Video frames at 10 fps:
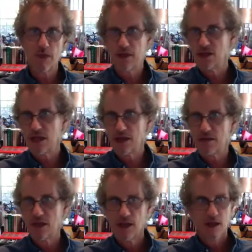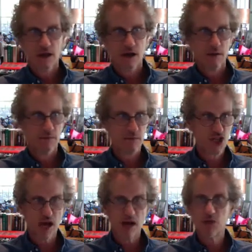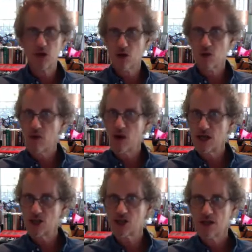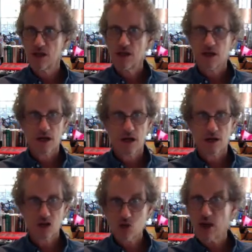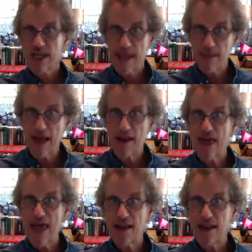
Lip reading: And John Muir was sort of came out of that.